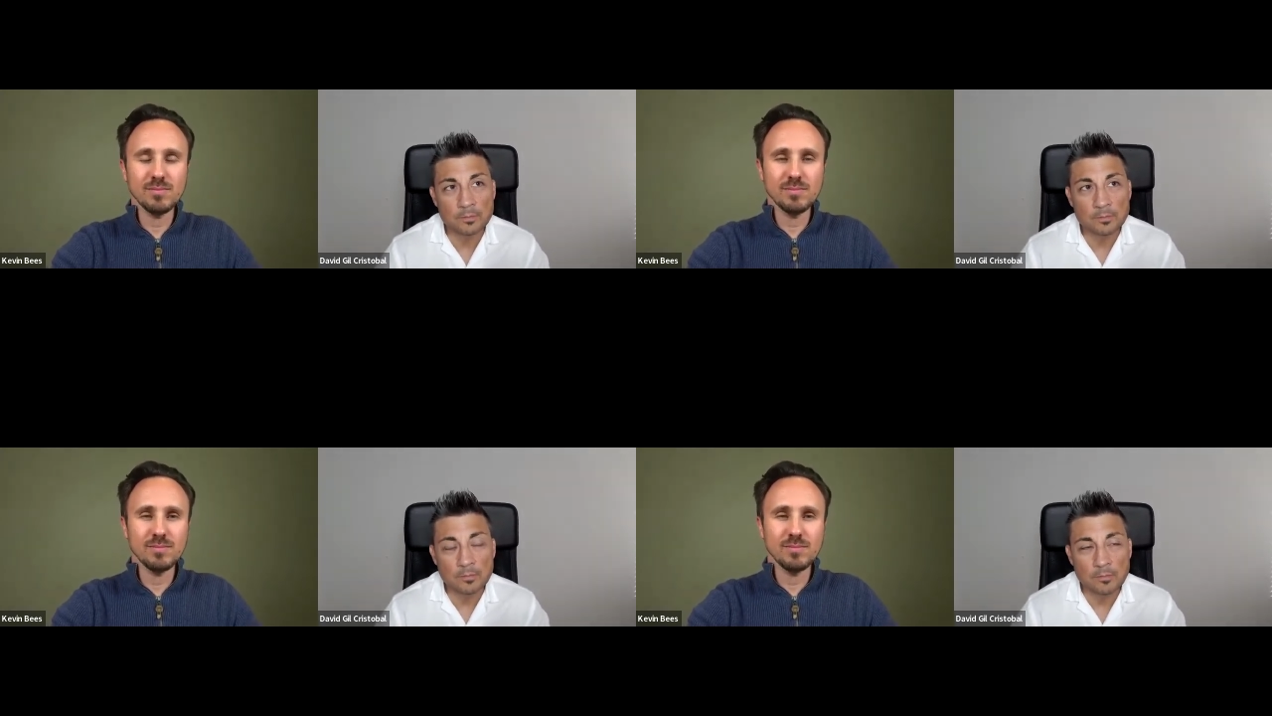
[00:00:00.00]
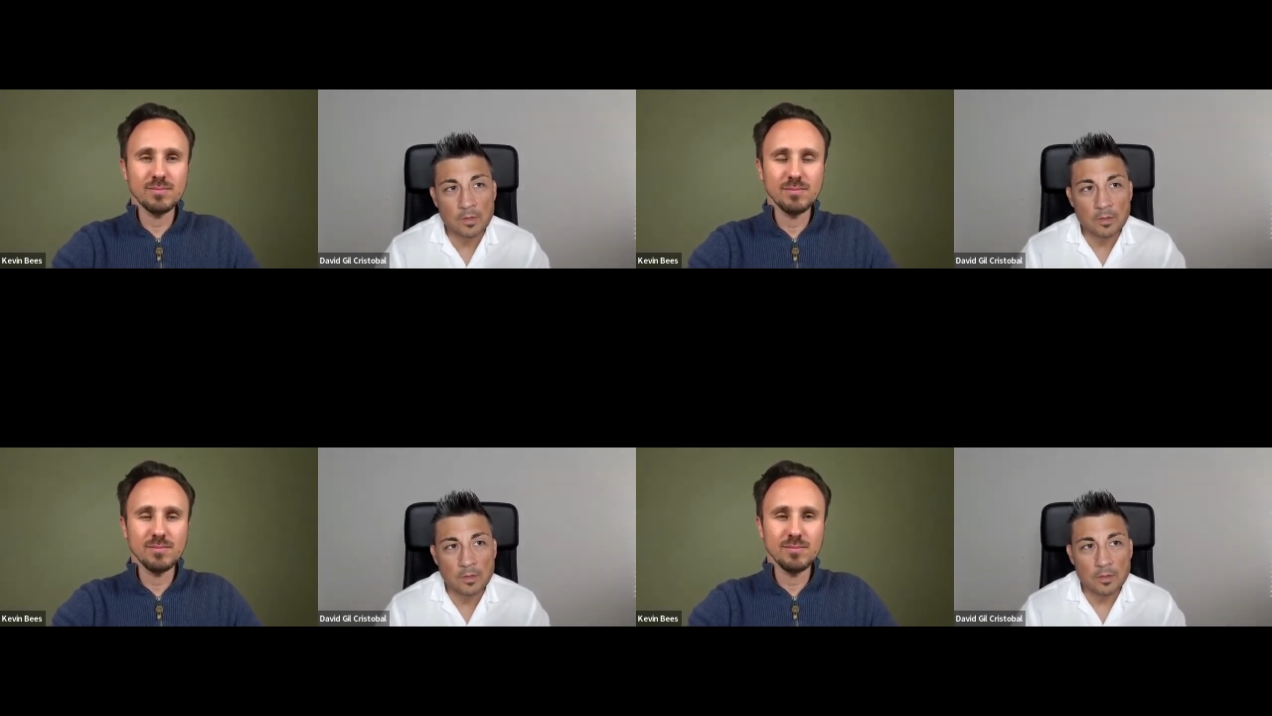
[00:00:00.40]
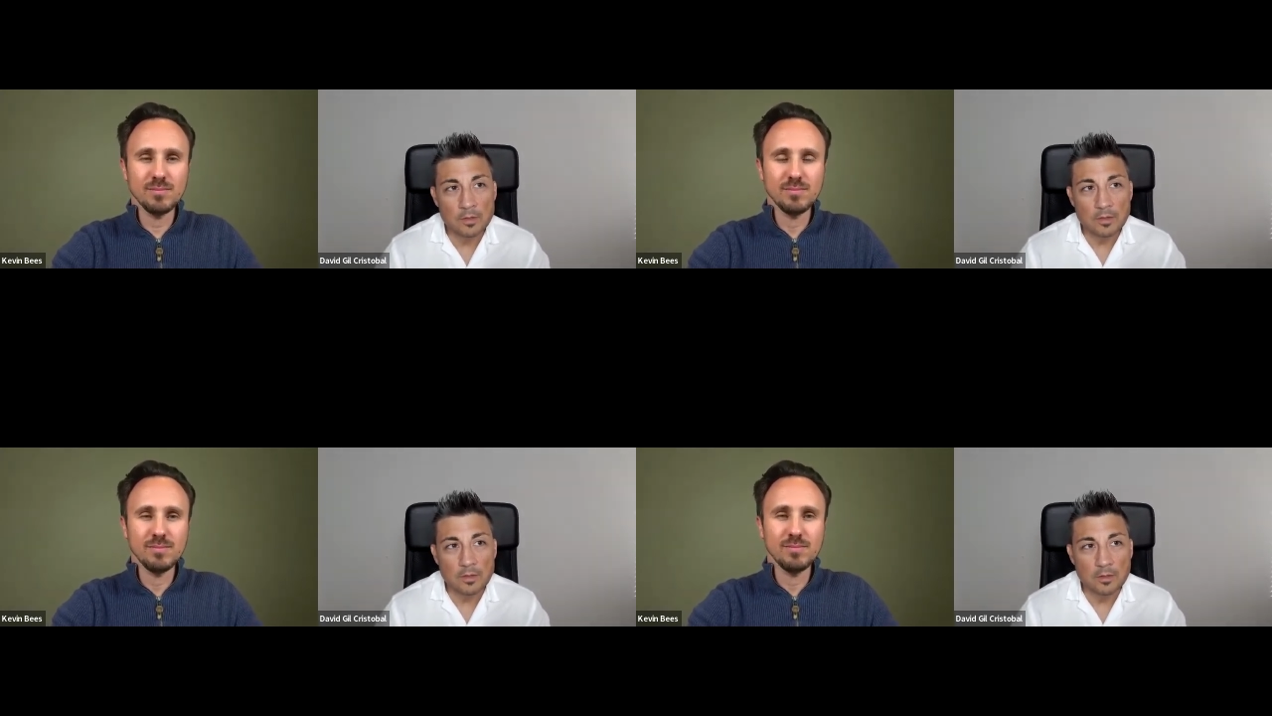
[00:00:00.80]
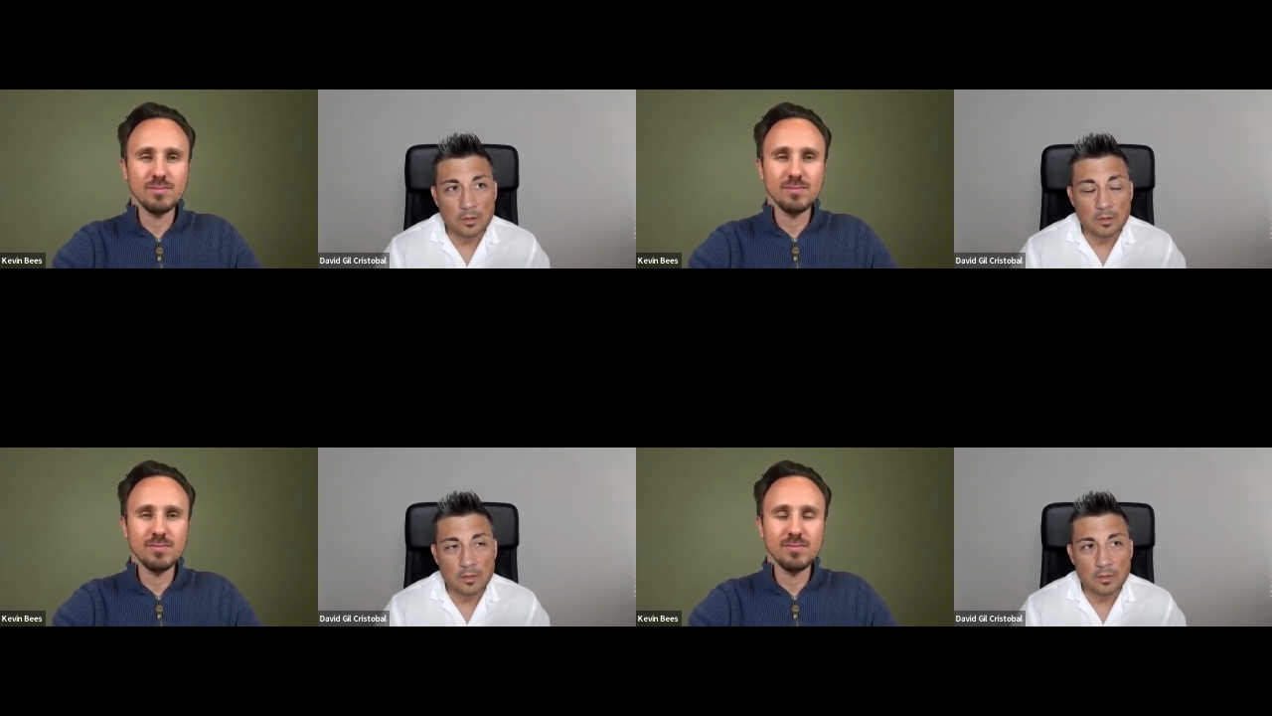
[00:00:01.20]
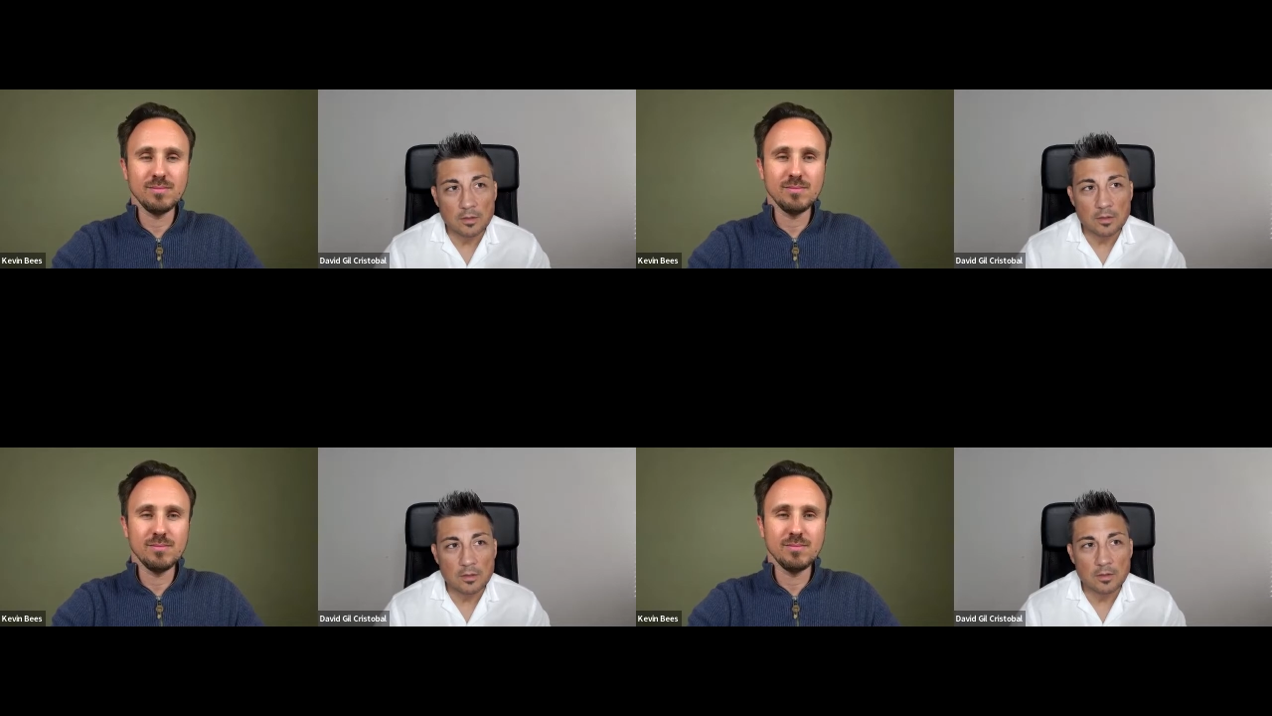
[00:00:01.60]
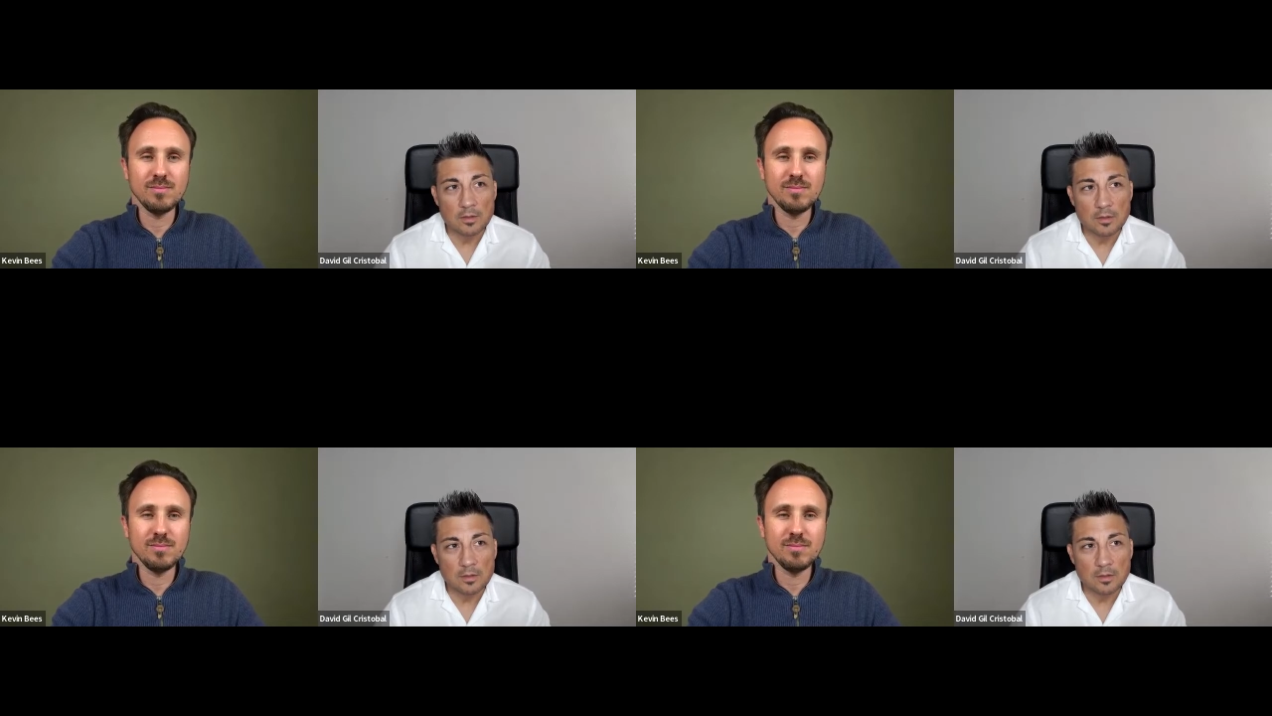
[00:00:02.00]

[no speech]